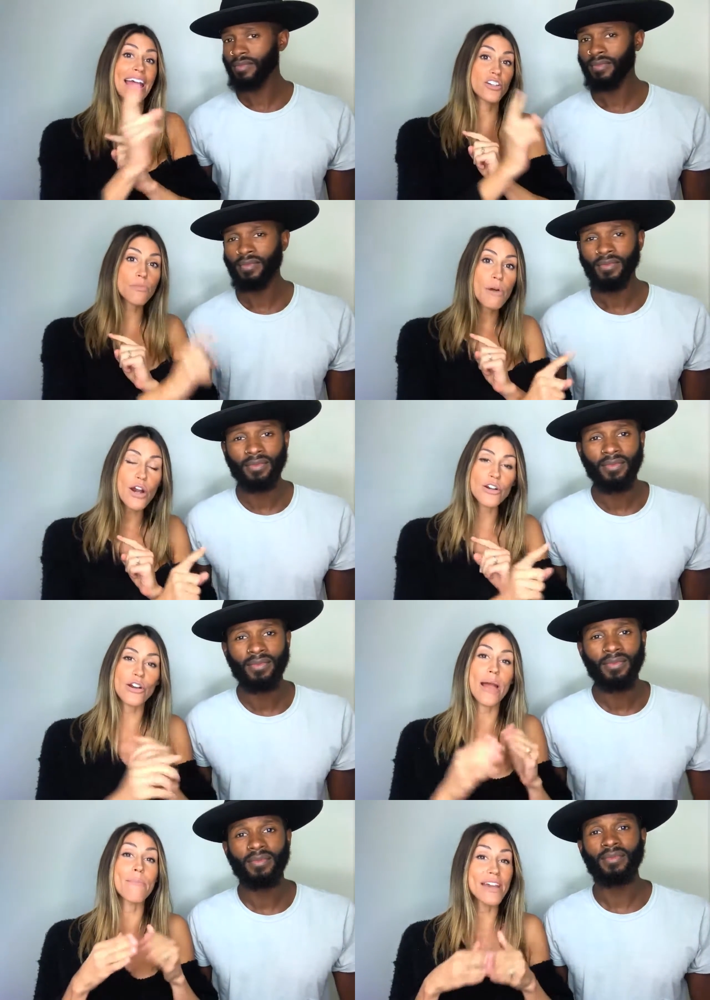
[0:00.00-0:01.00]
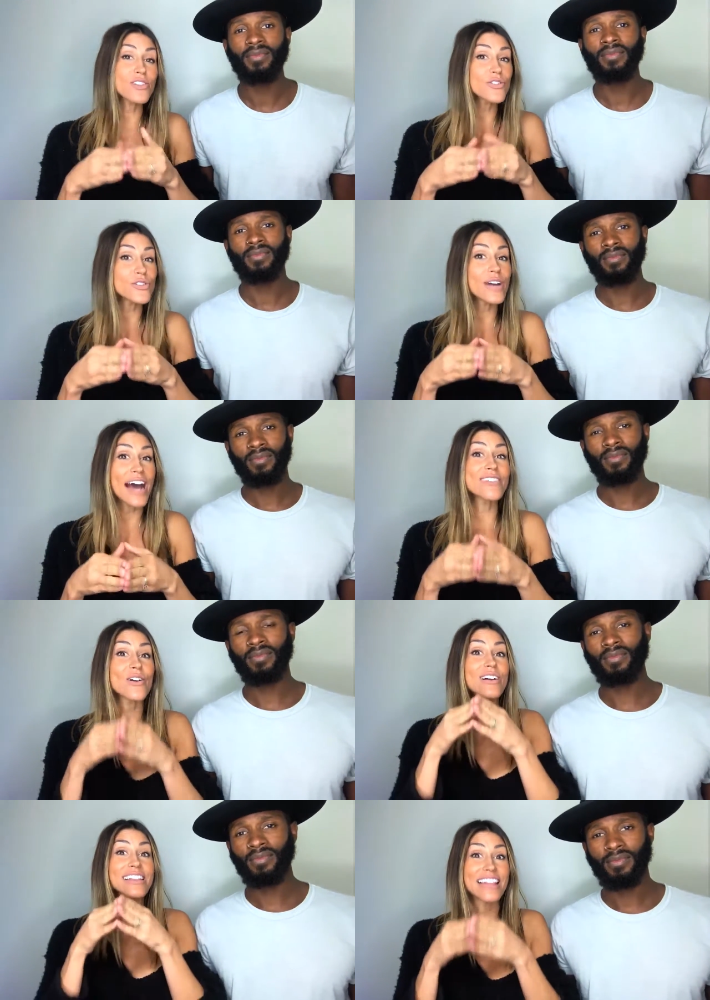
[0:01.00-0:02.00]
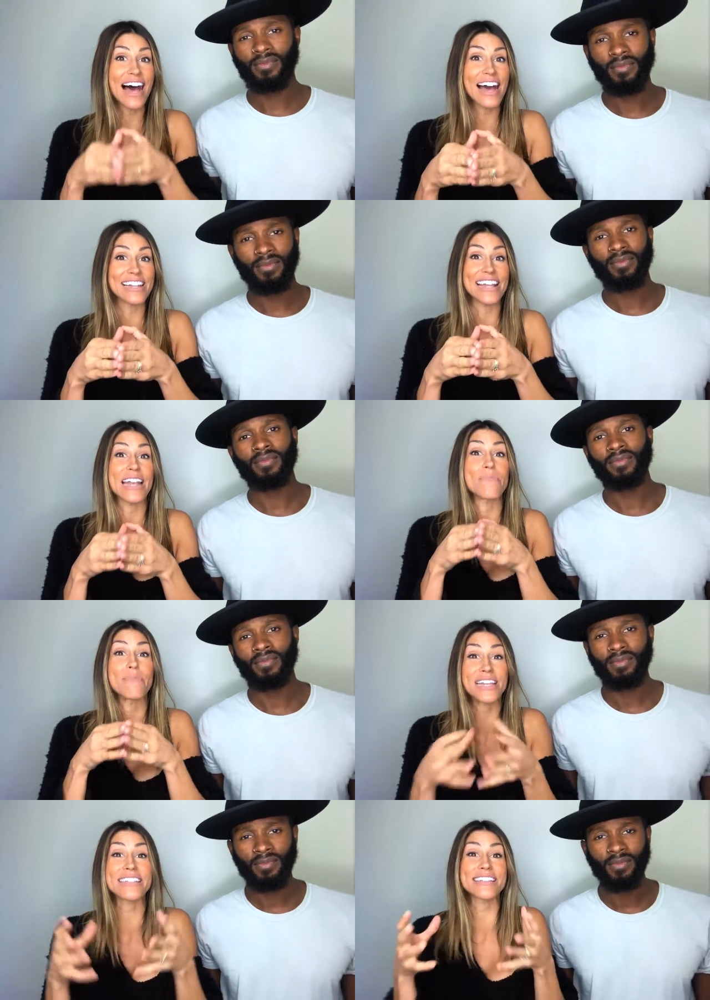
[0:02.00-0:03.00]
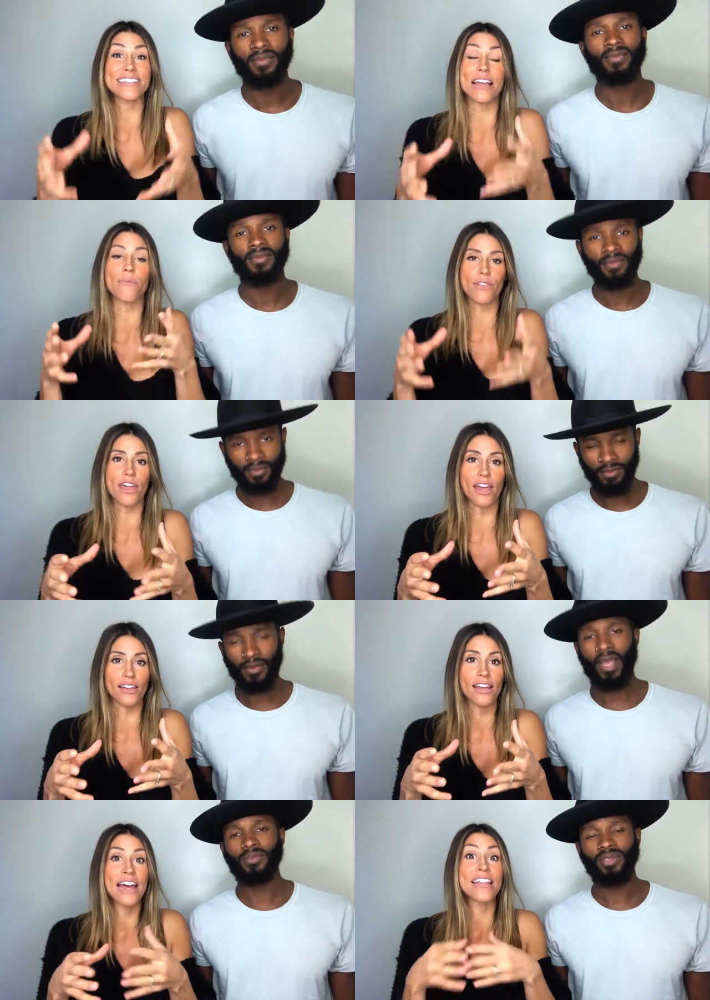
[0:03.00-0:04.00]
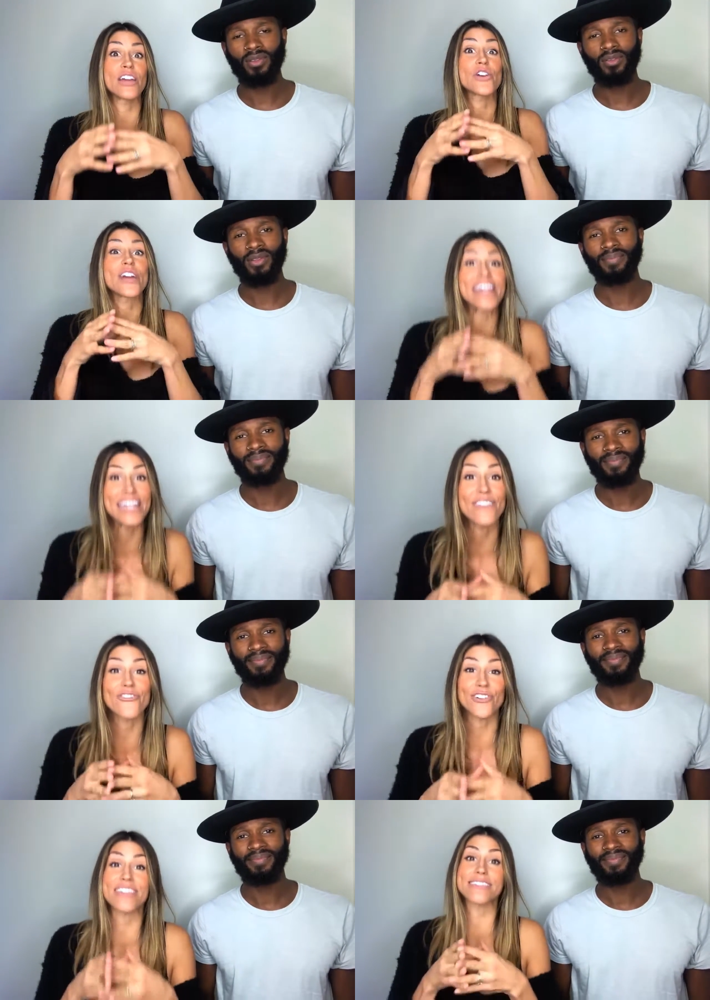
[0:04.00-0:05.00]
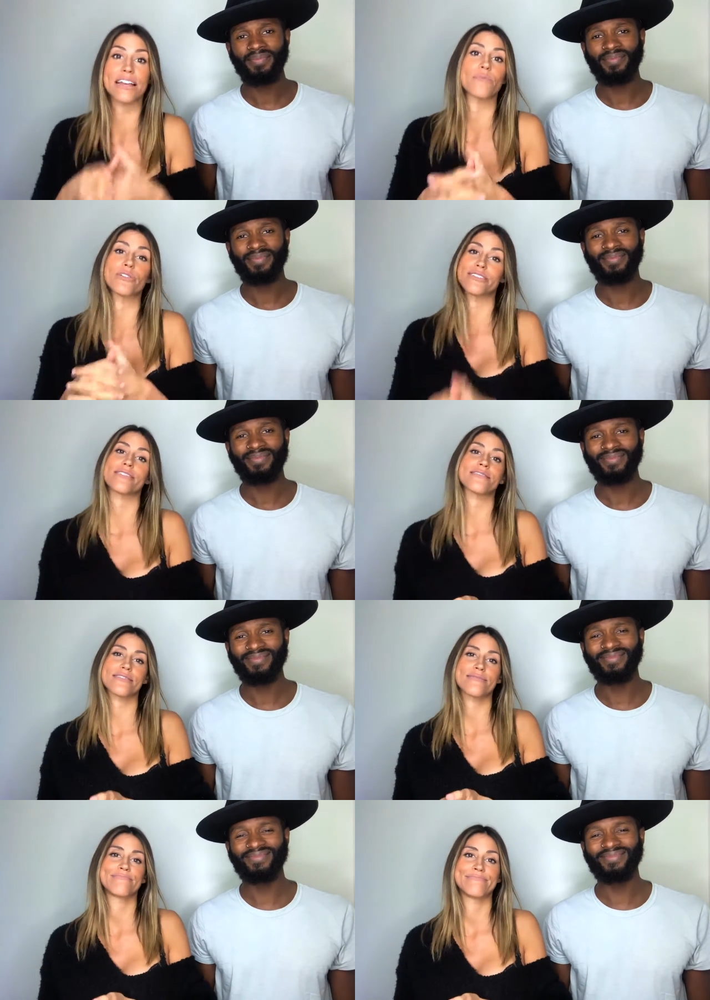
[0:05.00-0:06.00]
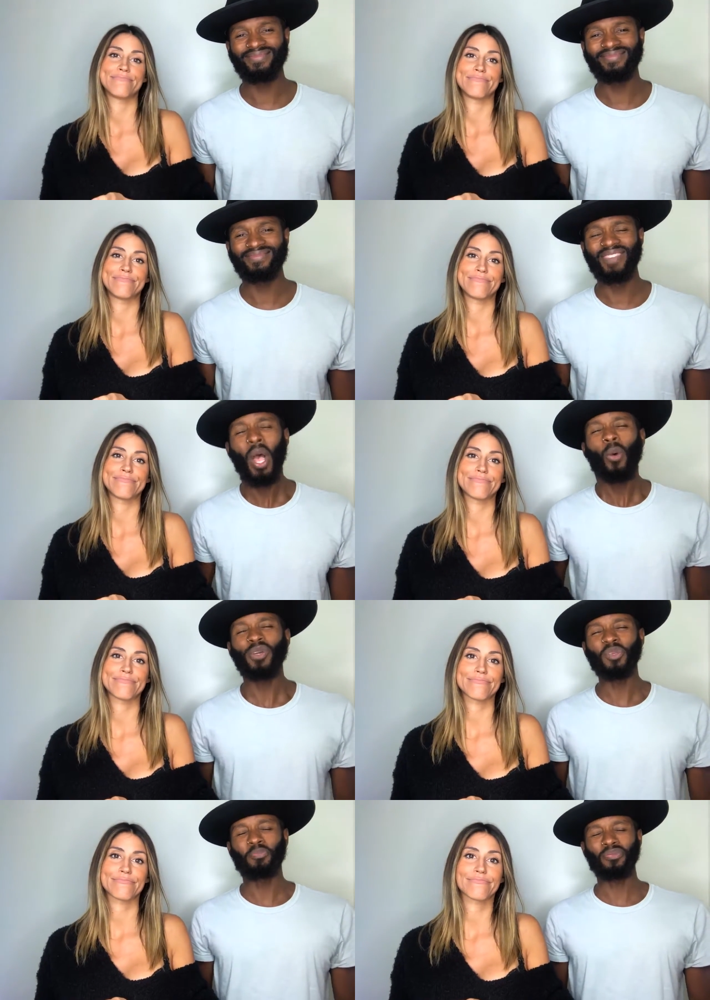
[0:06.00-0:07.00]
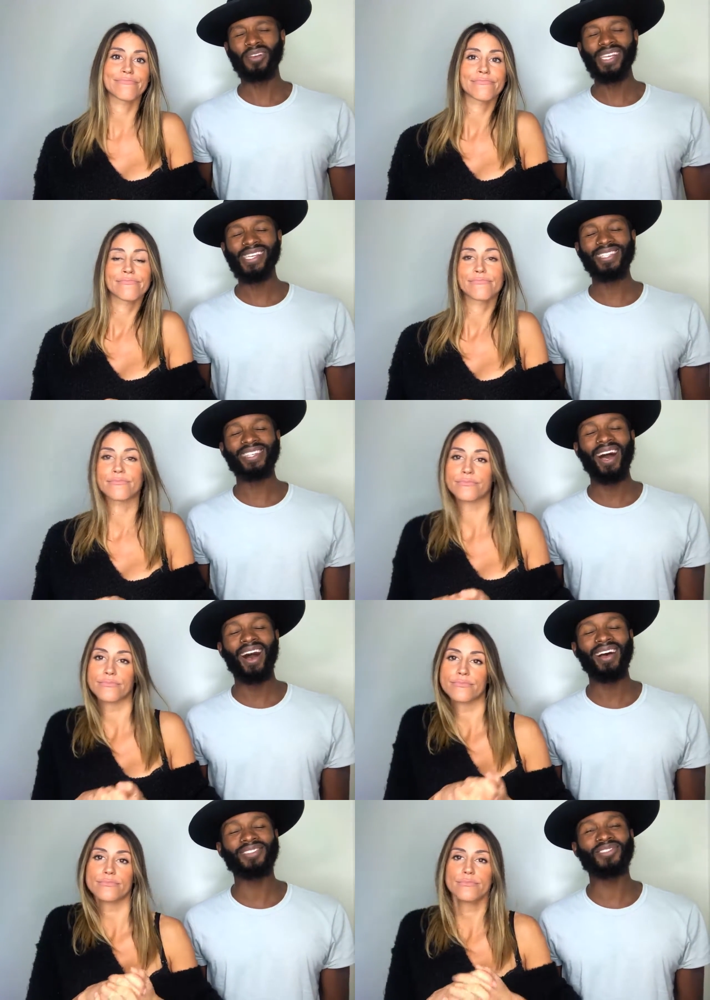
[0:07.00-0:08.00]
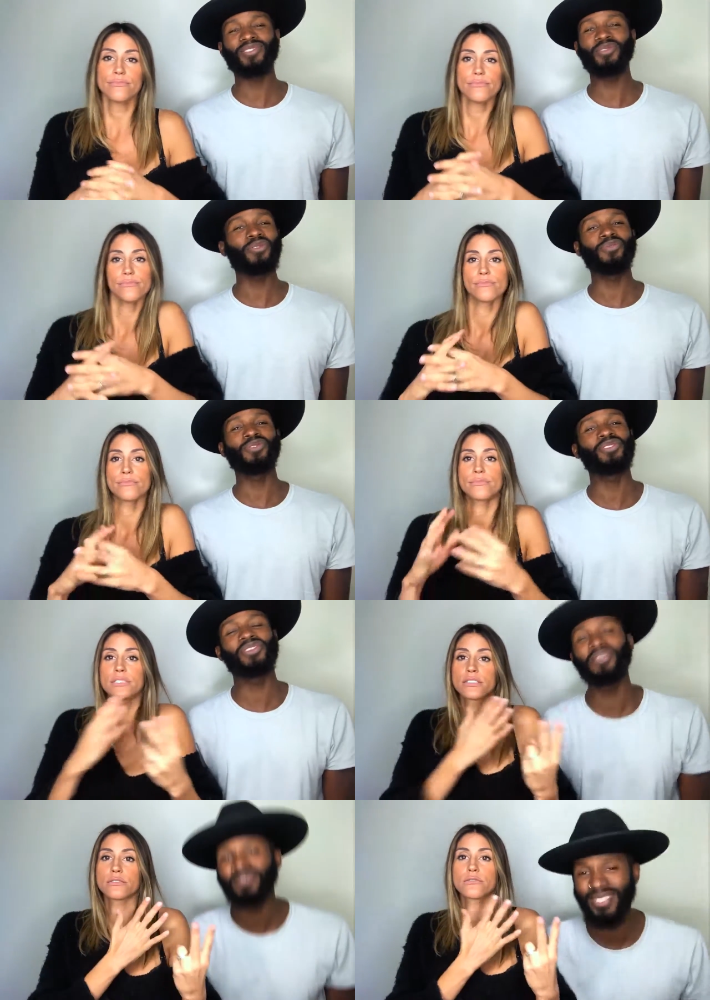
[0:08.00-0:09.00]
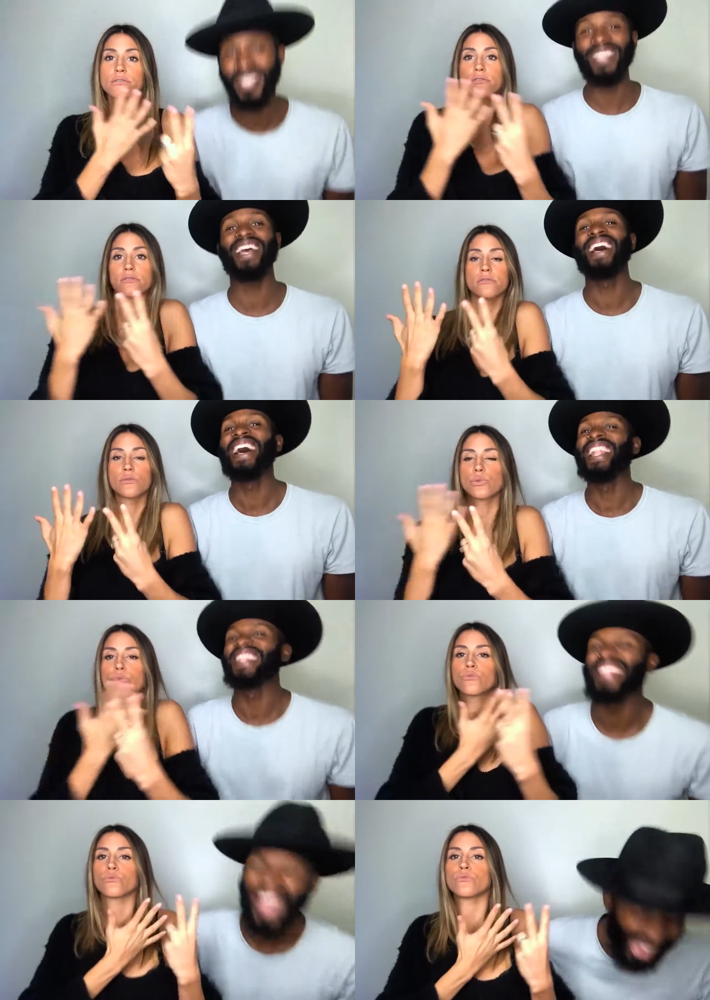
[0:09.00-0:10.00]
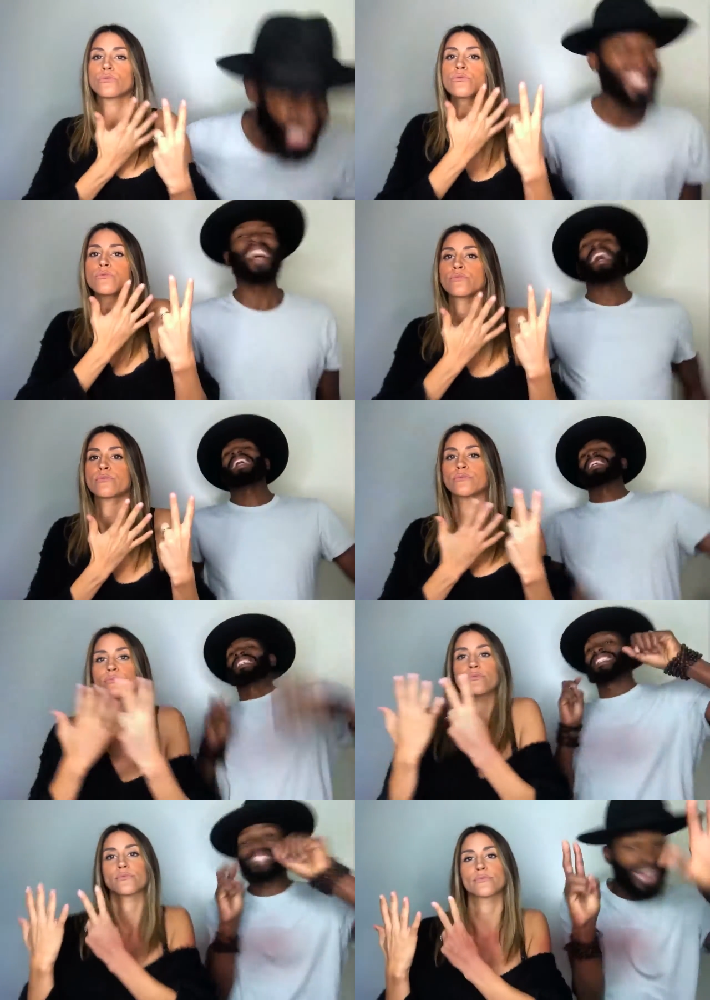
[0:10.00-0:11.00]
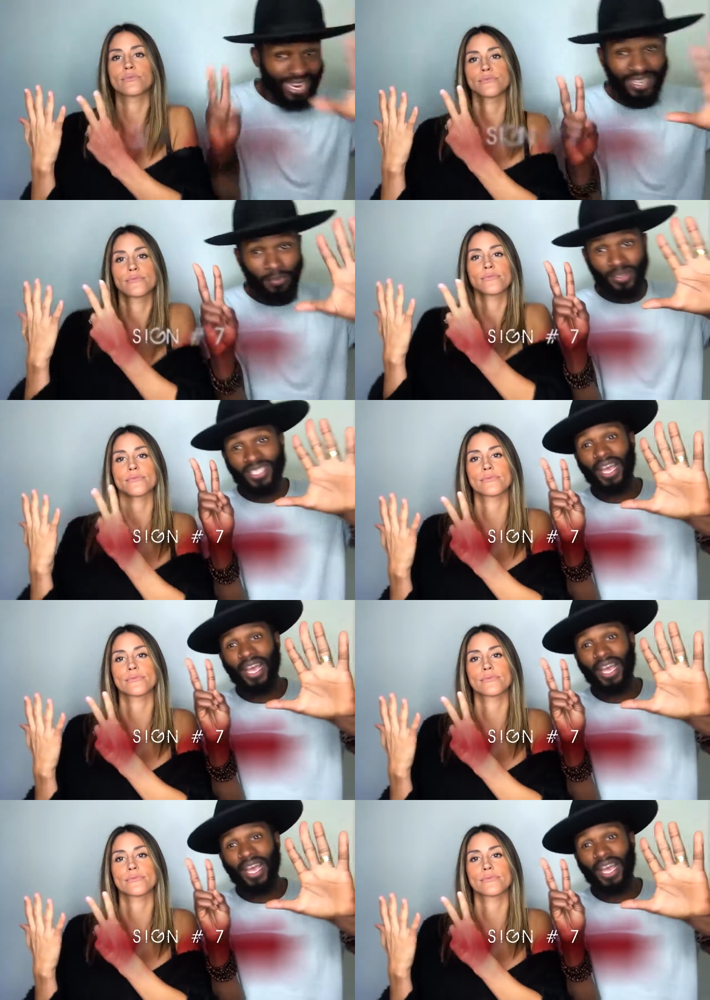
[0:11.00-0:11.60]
Speaker 1: and your partner and make sure you guys are aligned that it means the same thing. Absolutely. That you're in it for the same reasons.
Speaker 2: Mm. Which brings us to juicy last sign number